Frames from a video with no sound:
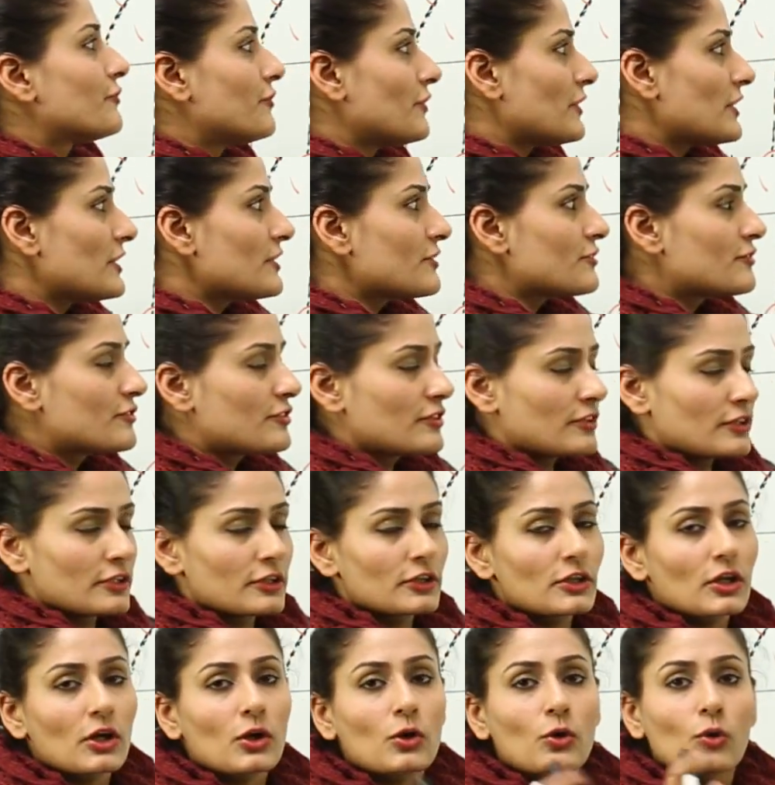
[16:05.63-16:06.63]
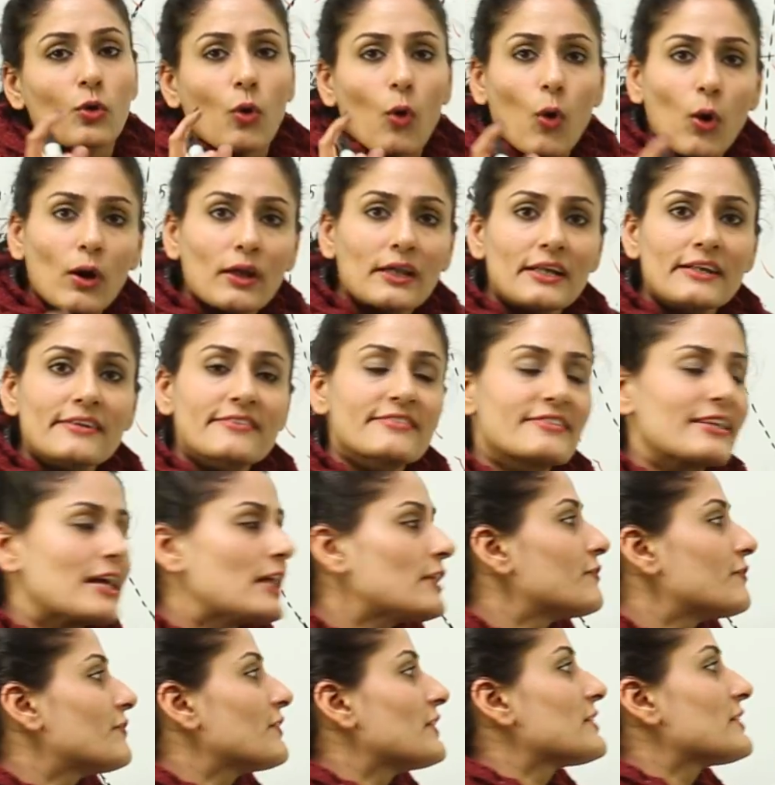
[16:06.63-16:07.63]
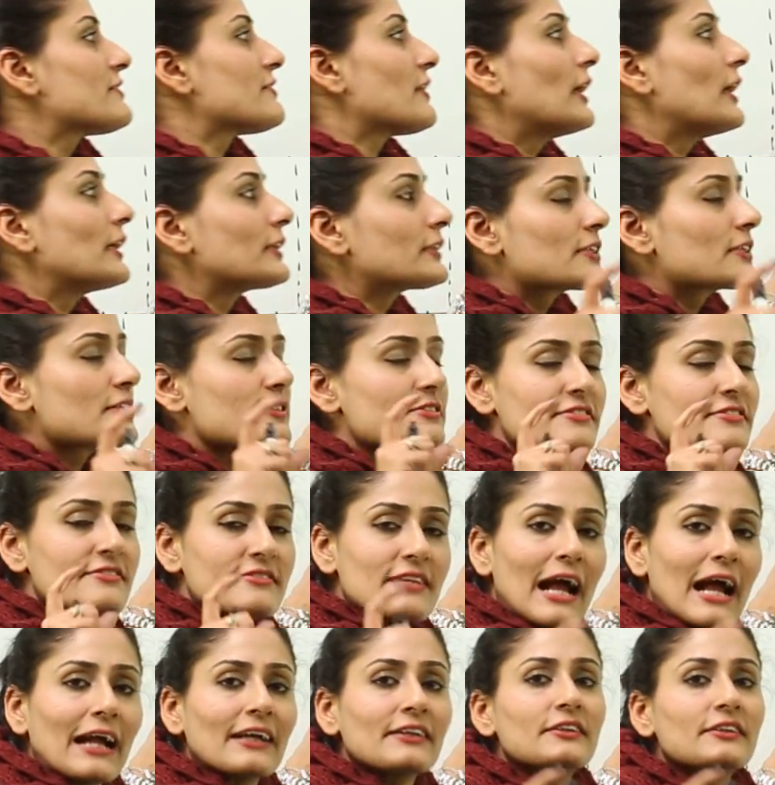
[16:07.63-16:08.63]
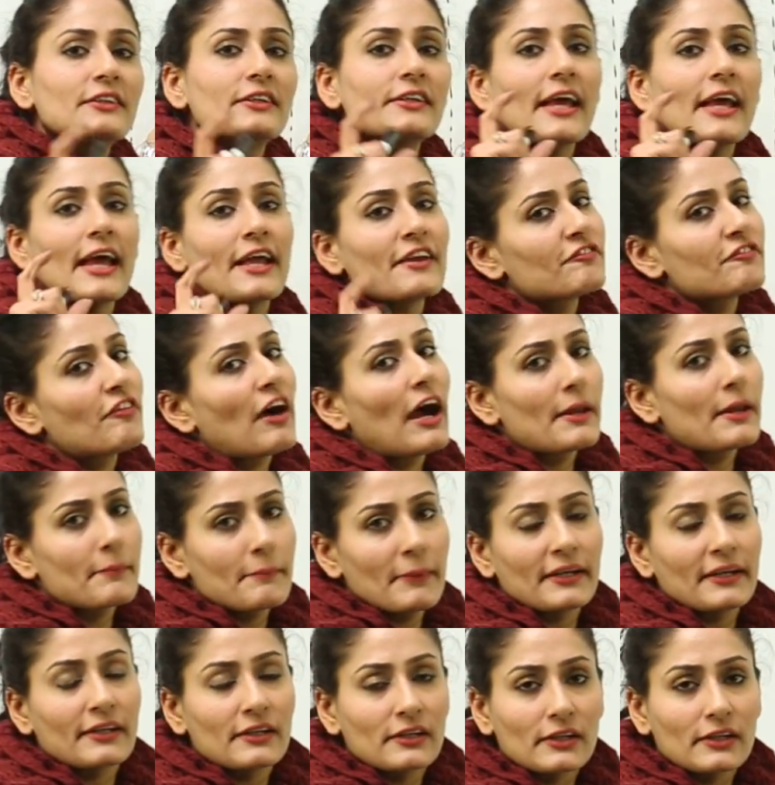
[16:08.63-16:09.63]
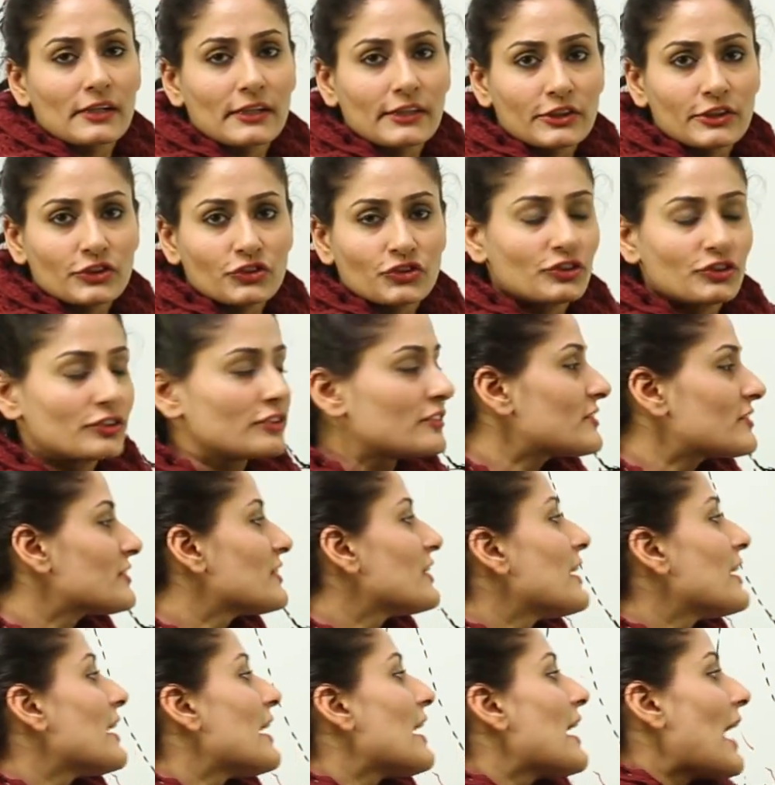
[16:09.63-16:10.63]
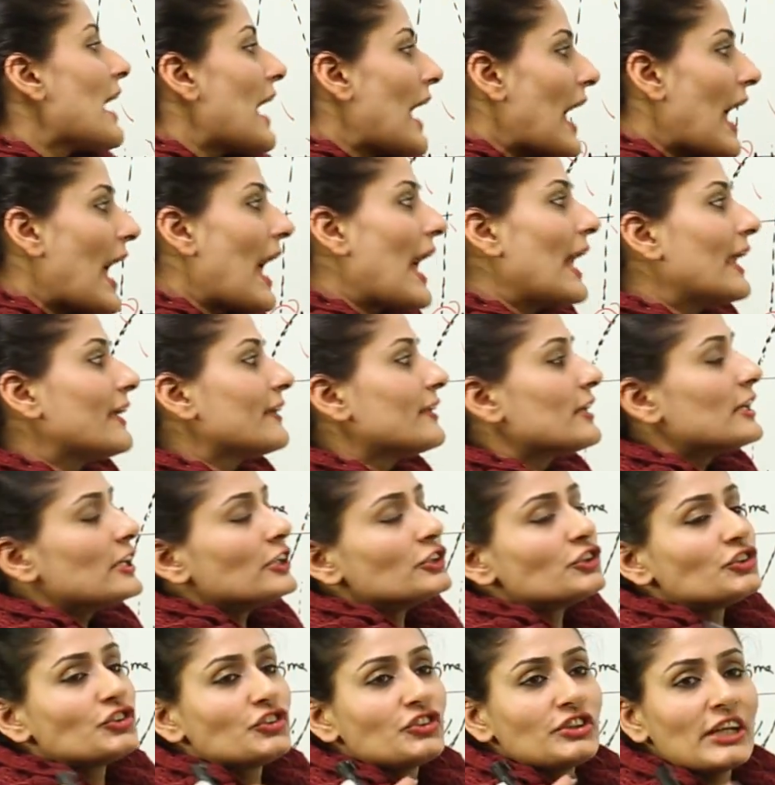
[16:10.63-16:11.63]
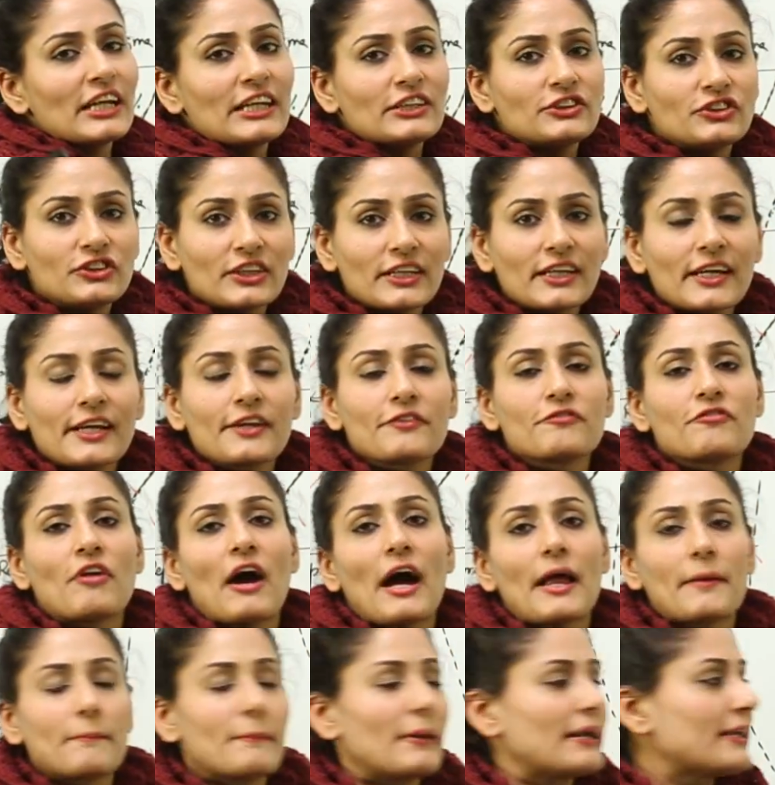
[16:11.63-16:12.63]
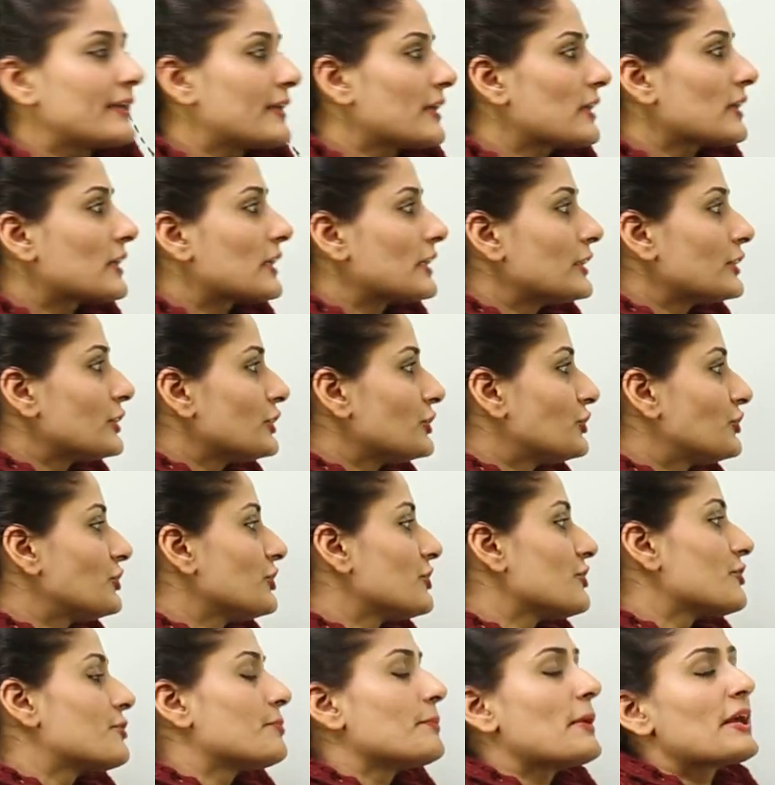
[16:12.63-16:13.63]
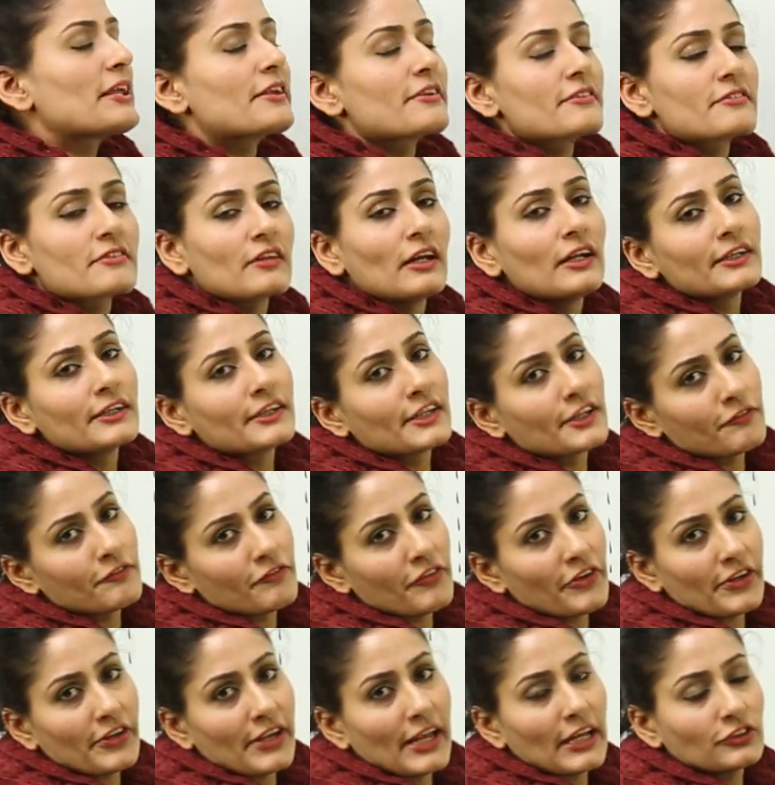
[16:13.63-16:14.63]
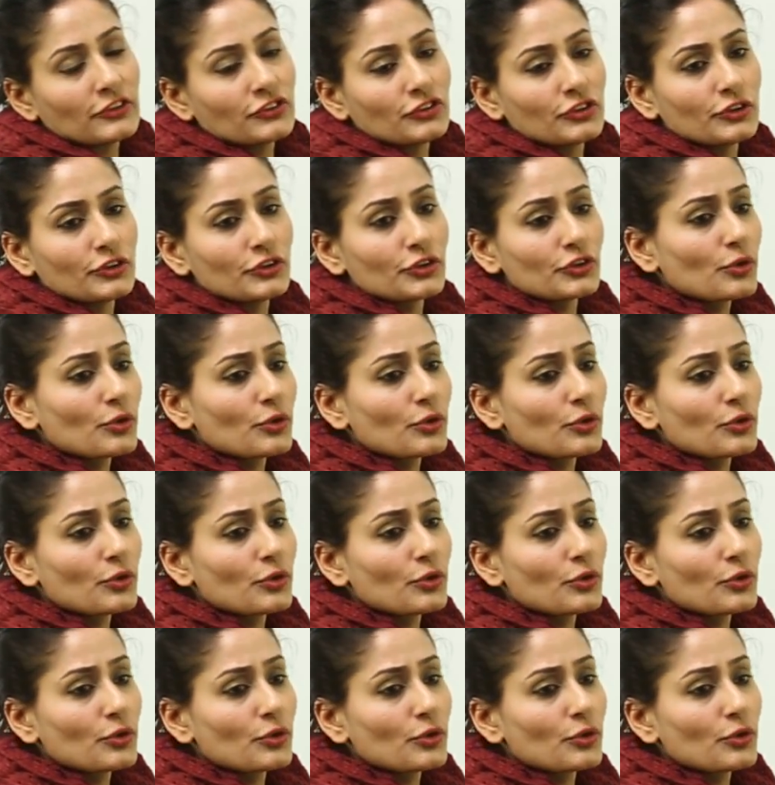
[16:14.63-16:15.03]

First, the goal itself is under standard environmental conditions, and changing environmental conditions may result in variation.